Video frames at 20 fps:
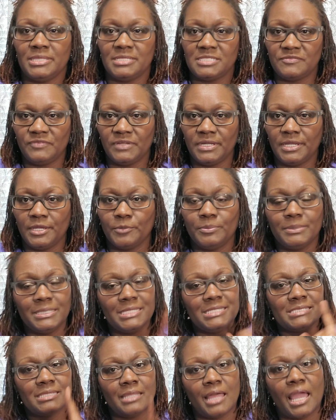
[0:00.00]
this video.
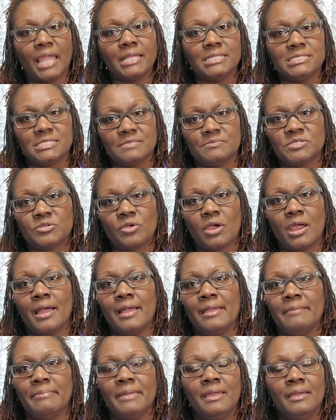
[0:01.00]
Please like and
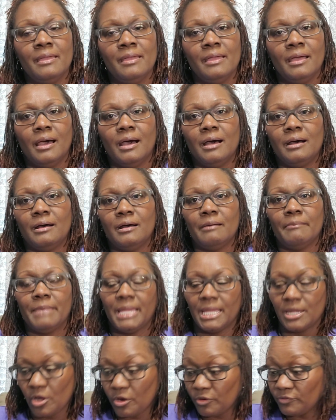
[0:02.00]
subscribe.
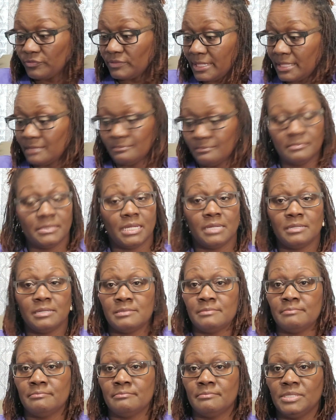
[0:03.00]
And hopefully
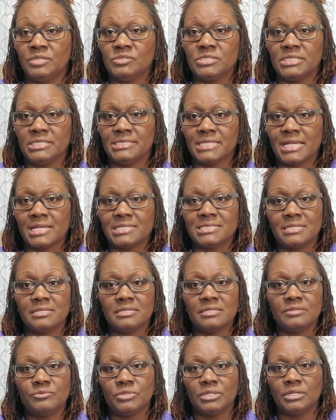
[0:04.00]
using
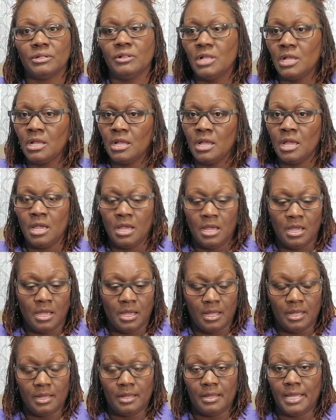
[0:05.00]
Saxenda will
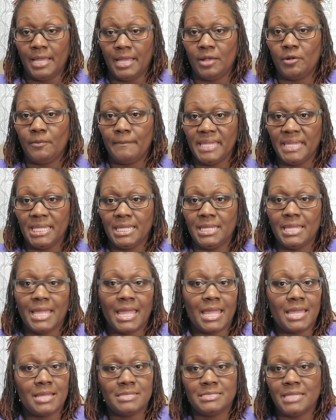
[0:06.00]
help me
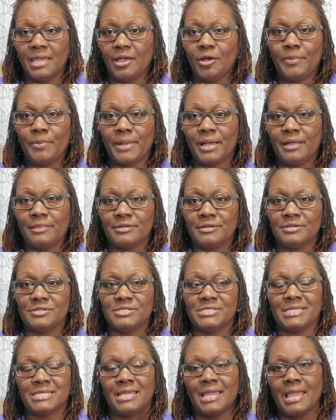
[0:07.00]
and help
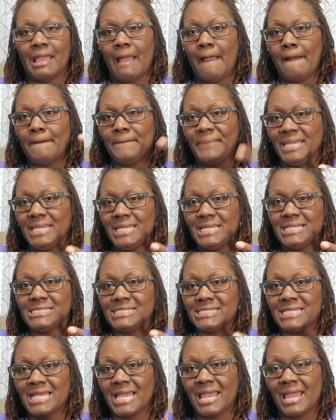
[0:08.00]
others.
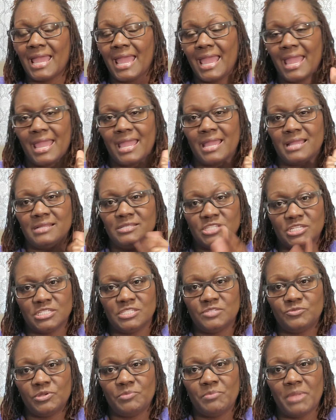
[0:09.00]
Peace, and
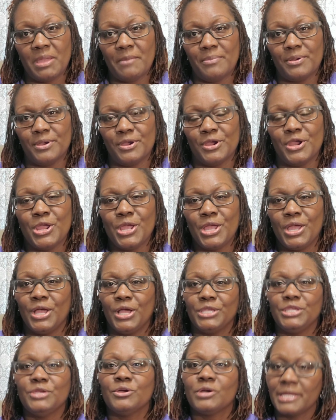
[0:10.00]
just remember,
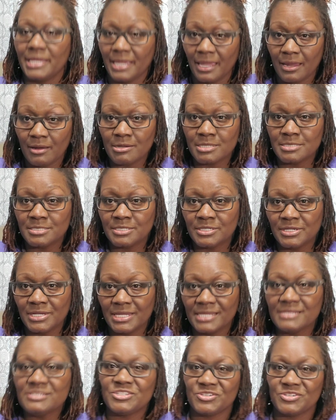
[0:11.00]
your character
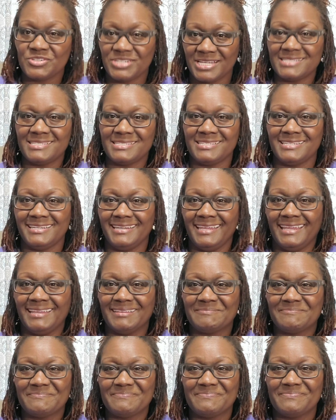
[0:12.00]
is your destiny.
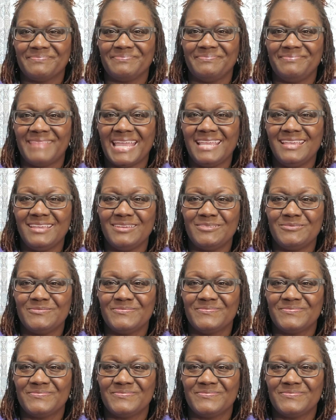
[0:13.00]
Thank you.